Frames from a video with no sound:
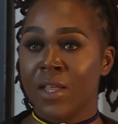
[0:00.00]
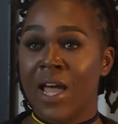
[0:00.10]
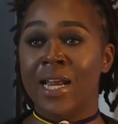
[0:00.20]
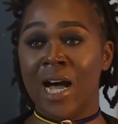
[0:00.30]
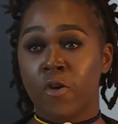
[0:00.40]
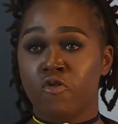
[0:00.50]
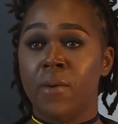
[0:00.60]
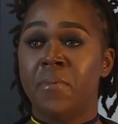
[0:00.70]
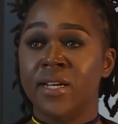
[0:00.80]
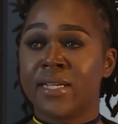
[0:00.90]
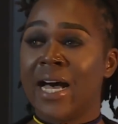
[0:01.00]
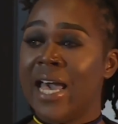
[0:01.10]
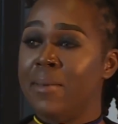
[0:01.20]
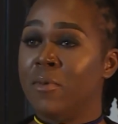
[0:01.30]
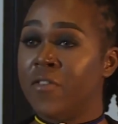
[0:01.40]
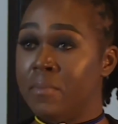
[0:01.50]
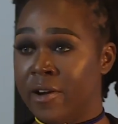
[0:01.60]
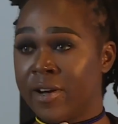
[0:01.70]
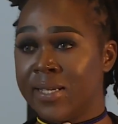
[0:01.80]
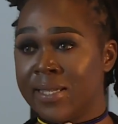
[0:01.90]
And I grew up in the time of
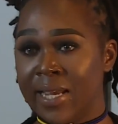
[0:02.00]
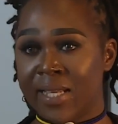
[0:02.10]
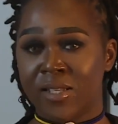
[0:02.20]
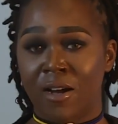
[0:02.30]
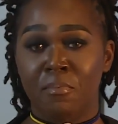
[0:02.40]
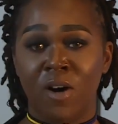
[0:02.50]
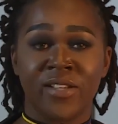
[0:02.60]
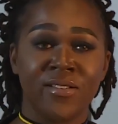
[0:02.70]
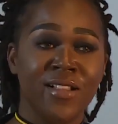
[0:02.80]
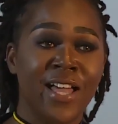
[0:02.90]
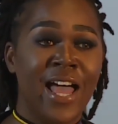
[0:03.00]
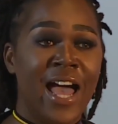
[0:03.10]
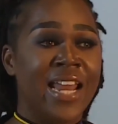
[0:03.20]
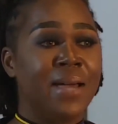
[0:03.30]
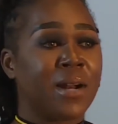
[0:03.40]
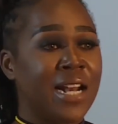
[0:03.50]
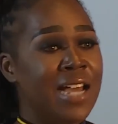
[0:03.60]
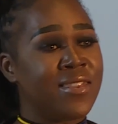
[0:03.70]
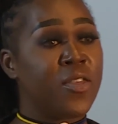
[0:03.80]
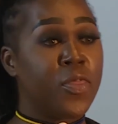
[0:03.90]
America's Next Top Model, and I'm
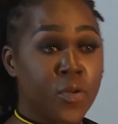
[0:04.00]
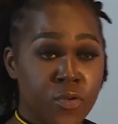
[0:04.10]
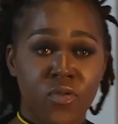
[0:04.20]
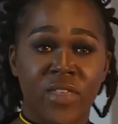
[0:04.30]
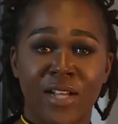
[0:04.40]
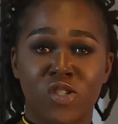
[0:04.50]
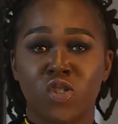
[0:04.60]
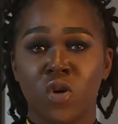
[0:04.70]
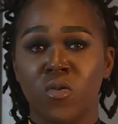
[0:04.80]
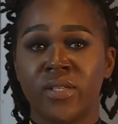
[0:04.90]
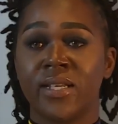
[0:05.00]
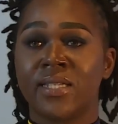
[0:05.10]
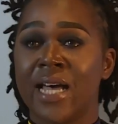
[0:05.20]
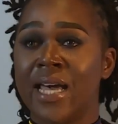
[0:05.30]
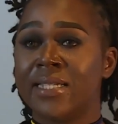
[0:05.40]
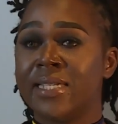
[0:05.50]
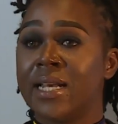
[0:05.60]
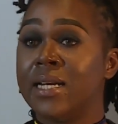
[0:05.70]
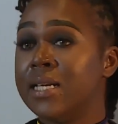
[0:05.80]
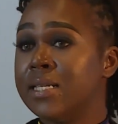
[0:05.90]
glad that through that show, society
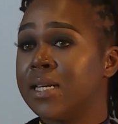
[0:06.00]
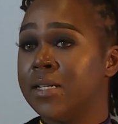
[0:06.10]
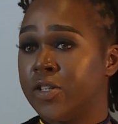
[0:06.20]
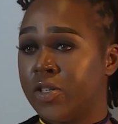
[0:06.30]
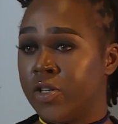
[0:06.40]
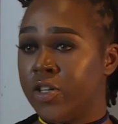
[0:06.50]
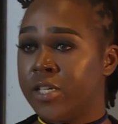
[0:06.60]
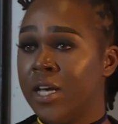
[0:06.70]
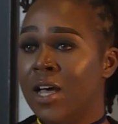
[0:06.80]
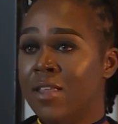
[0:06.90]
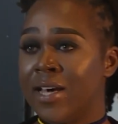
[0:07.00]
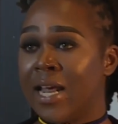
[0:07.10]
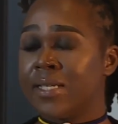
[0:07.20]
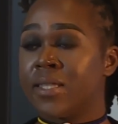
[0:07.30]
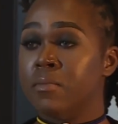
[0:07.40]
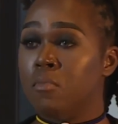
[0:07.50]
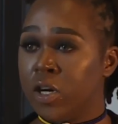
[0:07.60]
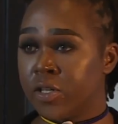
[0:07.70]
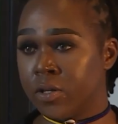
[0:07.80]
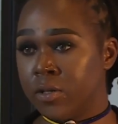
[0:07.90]
at least understood that as the
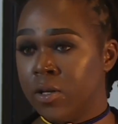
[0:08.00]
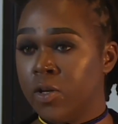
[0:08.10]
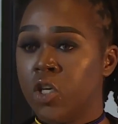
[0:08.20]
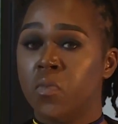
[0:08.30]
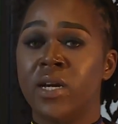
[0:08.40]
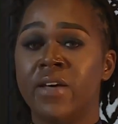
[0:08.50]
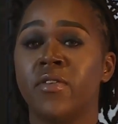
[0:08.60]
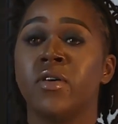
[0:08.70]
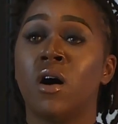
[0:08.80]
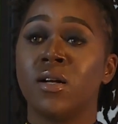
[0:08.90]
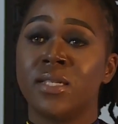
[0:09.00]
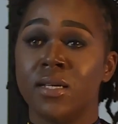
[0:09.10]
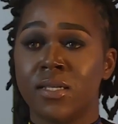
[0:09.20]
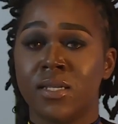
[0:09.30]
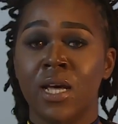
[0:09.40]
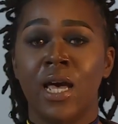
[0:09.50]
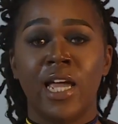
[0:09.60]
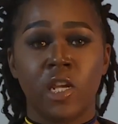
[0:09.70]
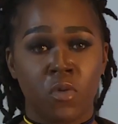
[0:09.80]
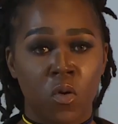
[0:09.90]
model, you were never the artist,
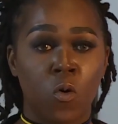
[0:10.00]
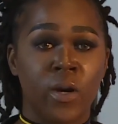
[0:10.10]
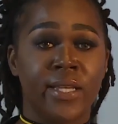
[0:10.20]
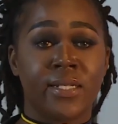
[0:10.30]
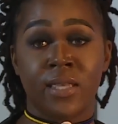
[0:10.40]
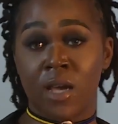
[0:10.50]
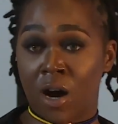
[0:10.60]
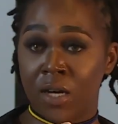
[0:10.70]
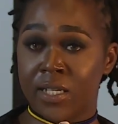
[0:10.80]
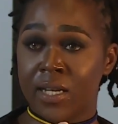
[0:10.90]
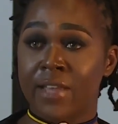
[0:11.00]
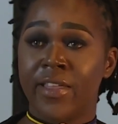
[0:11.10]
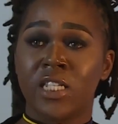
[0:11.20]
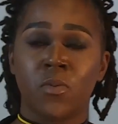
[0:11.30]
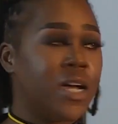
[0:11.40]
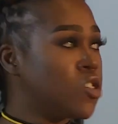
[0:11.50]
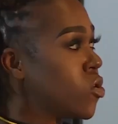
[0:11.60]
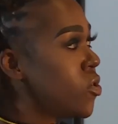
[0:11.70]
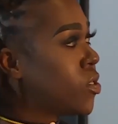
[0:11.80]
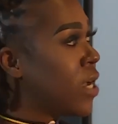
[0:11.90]
and you were always the art. And that's why I
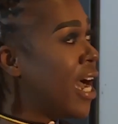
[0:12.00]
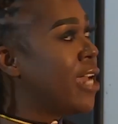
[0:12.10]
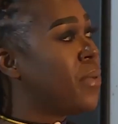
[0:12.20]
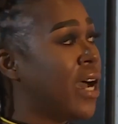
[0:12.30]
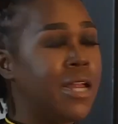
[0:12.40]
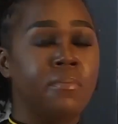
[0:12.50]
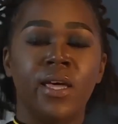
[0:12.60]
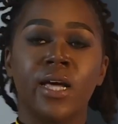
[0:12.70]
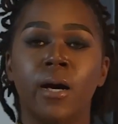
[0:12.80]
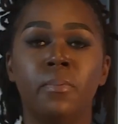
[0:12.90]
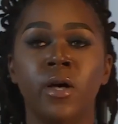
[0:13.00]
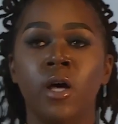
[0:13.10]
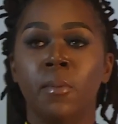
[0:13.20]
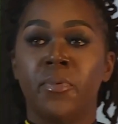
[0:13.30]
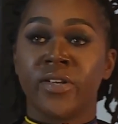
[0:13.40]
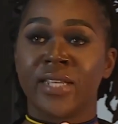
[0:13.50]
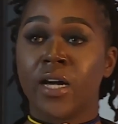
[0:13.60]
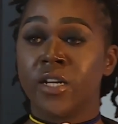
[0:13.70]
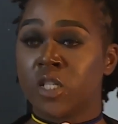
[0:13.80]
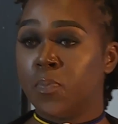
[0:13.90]
chose to hide behind makeup, because I
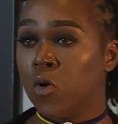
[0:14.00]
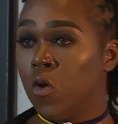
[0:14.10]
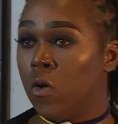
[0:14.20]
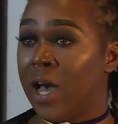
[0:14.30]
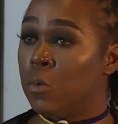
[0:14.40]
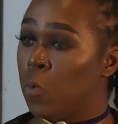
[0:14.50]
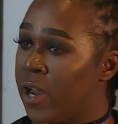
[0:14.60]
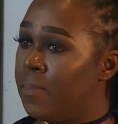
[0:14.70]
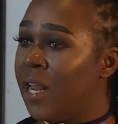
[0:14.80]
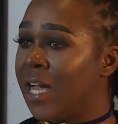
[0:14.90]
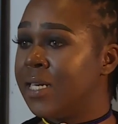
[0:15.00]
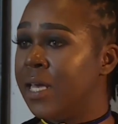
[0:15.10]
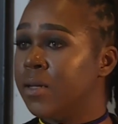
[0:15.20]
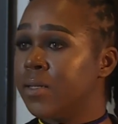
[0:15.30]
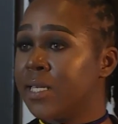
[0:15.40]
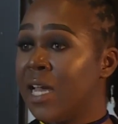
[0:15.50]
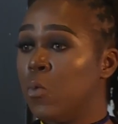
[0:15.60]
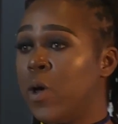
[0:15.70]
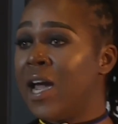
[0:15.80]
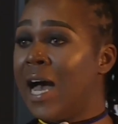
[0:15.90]
could explore and wear black nails and
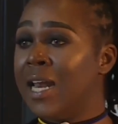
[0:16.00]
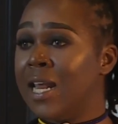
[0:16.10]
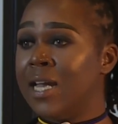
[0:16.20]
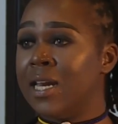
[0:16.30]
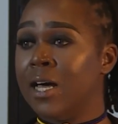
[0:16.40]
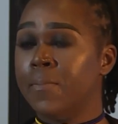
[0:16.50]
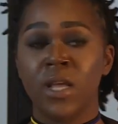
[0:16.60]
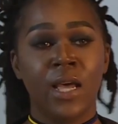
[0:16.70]
wear eyeliner.